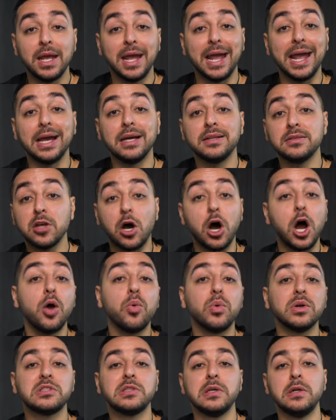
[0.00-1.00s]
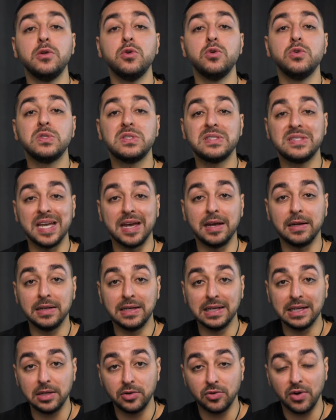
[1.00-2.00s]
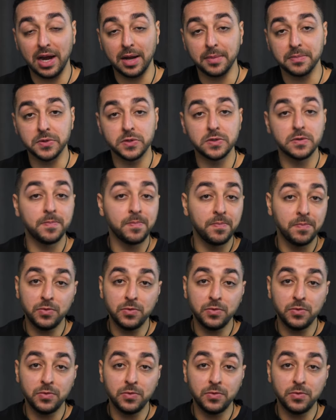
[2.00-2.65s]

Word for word: and I want to lose 10 kilograms.